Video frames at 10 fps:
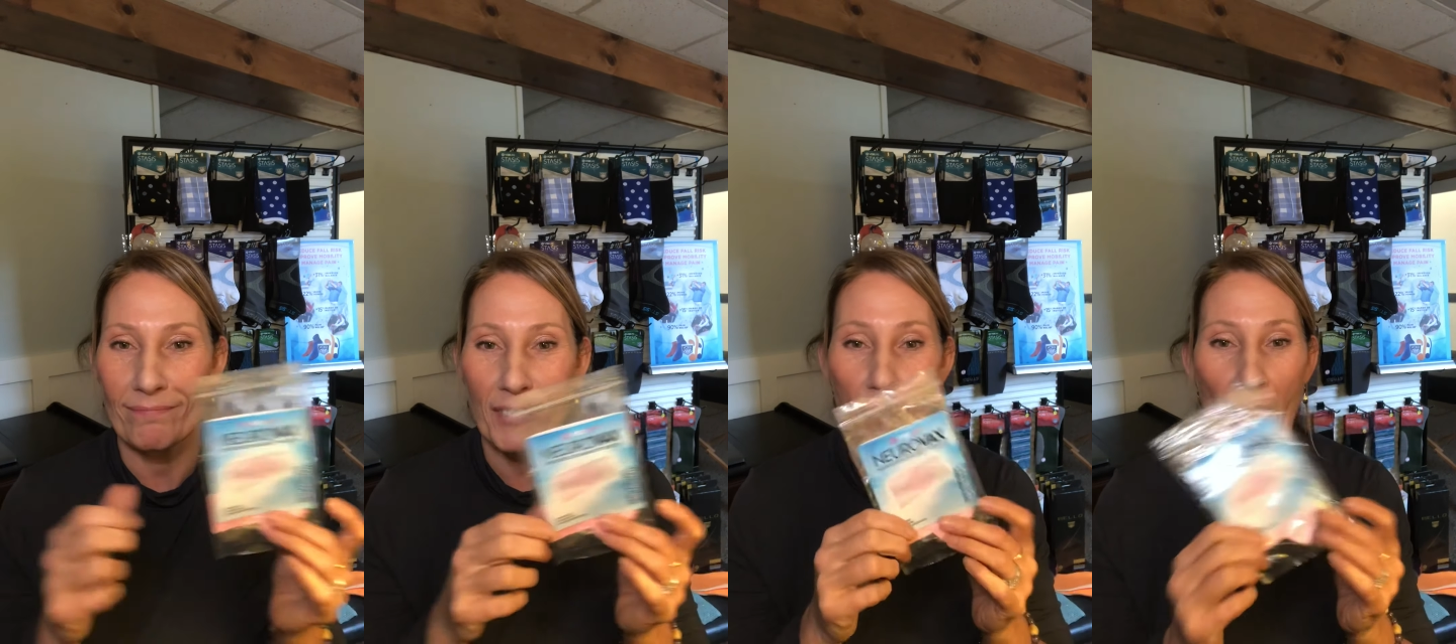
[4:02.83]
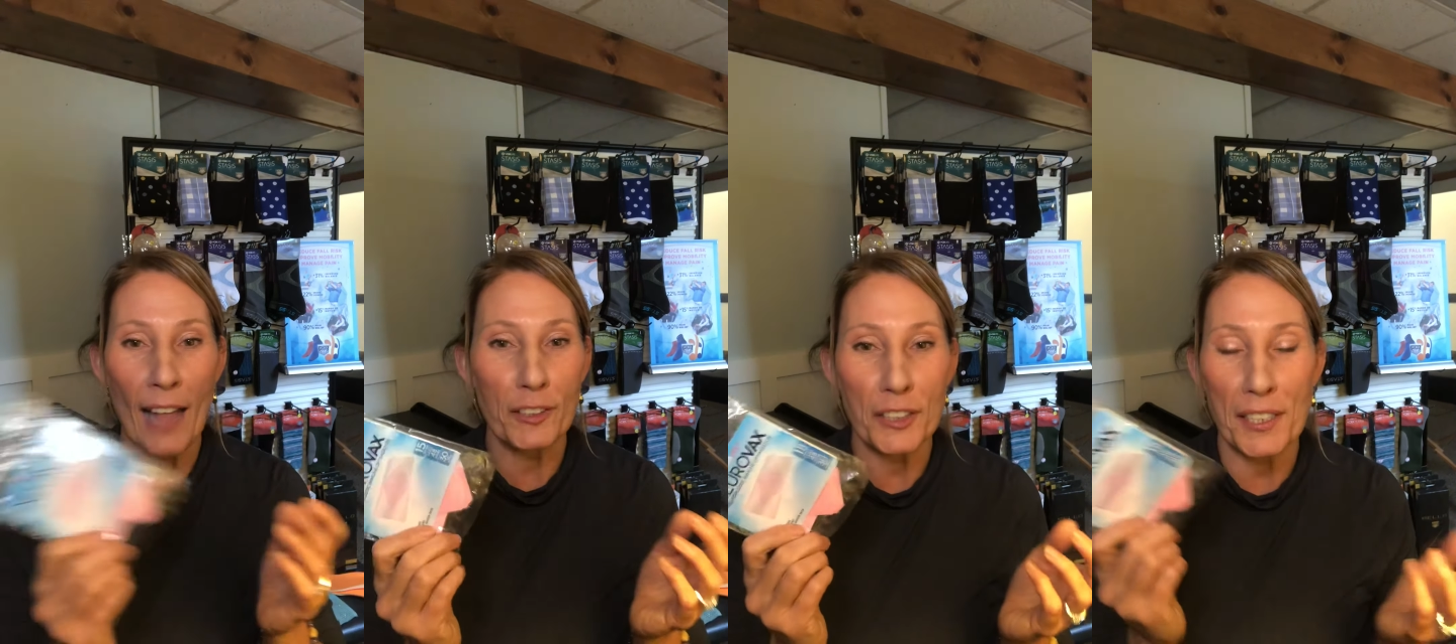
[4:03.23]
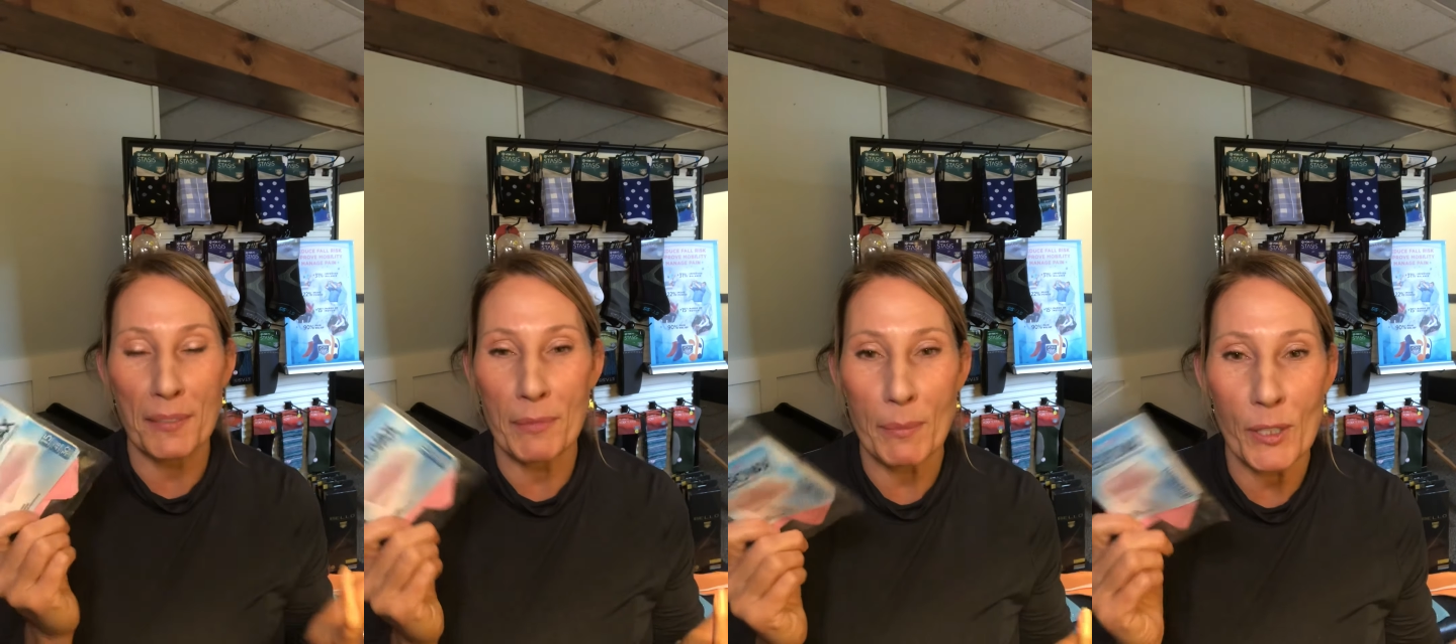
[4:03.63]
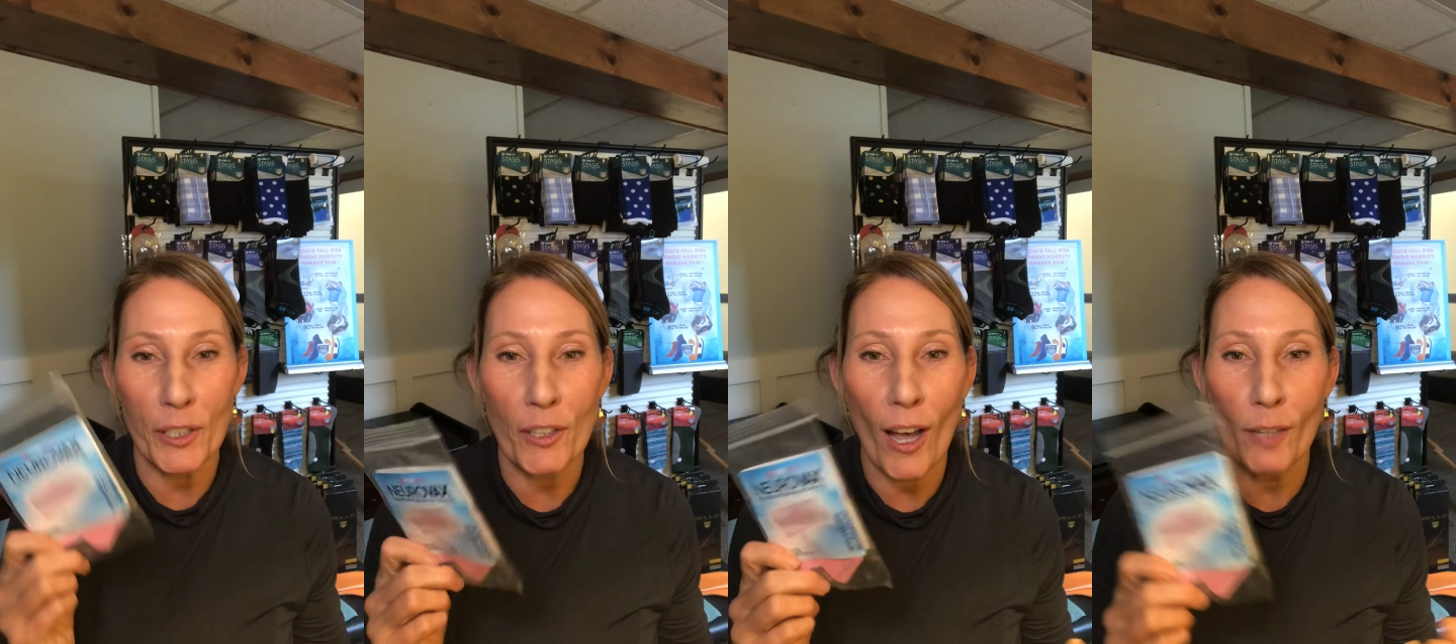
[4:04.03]
Their allergy symptoms are
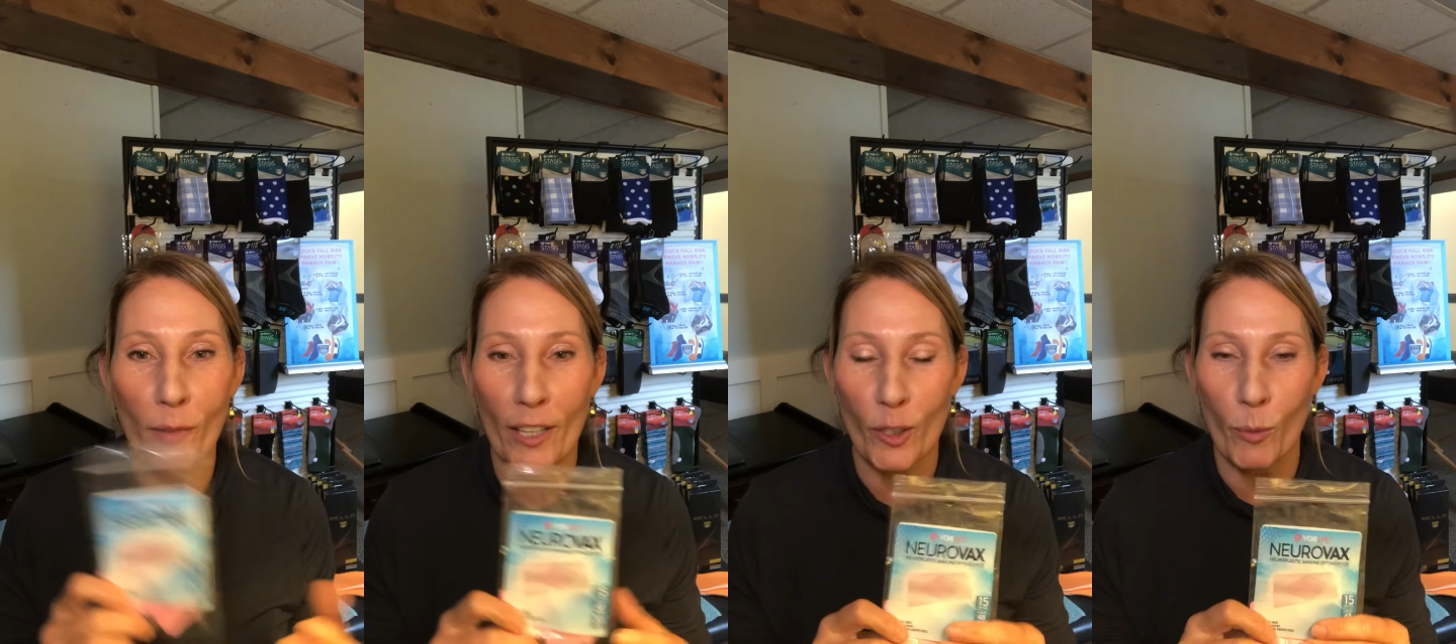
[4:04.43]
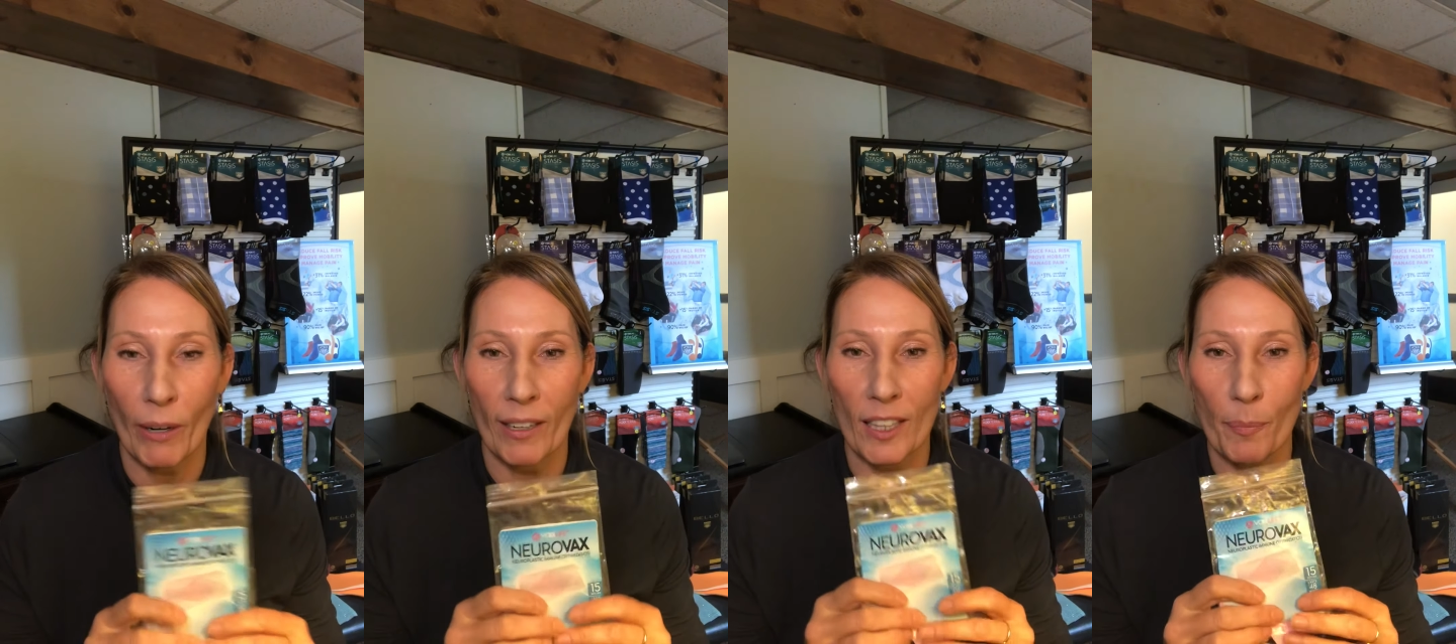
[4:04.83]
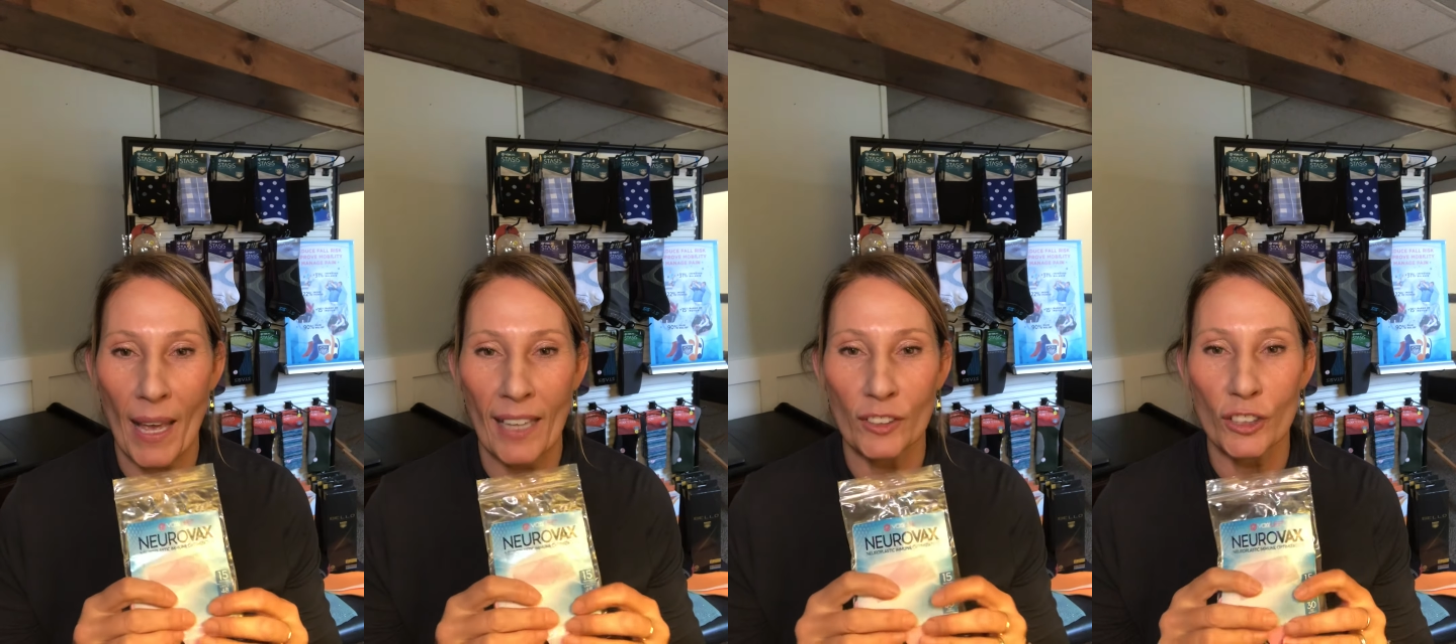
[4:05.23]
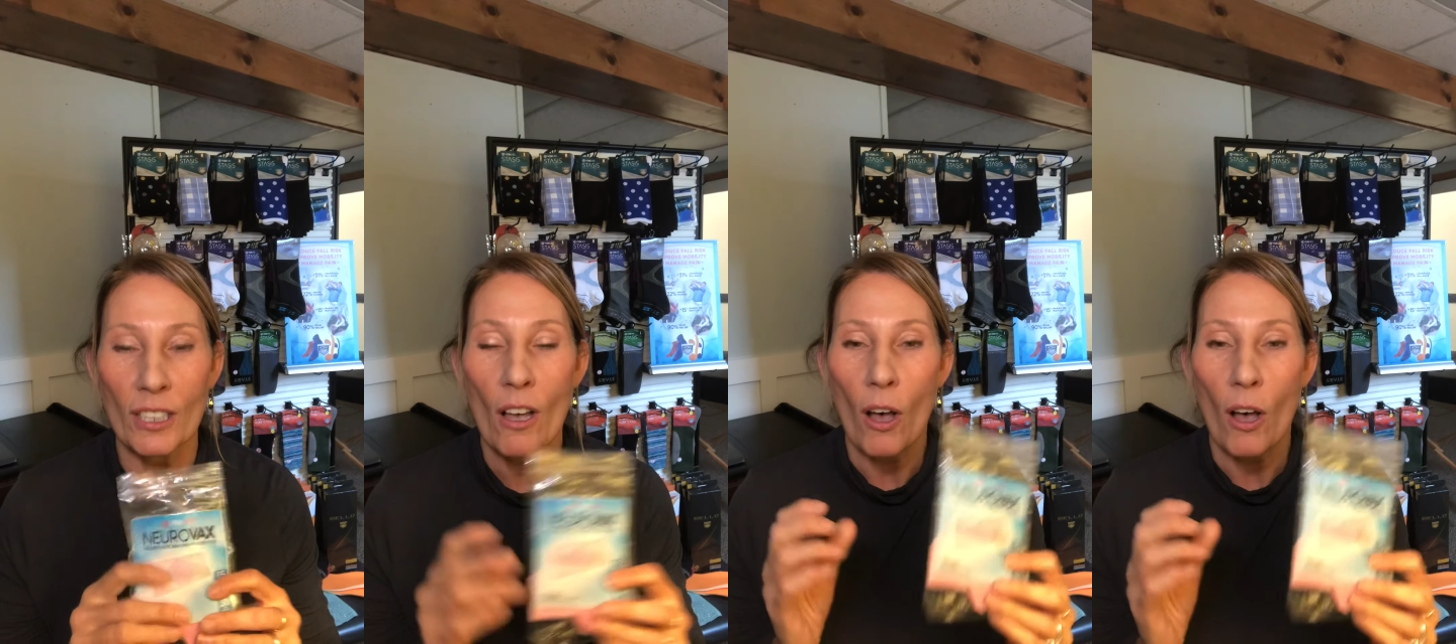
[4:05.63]
gone while they're wearing the patch.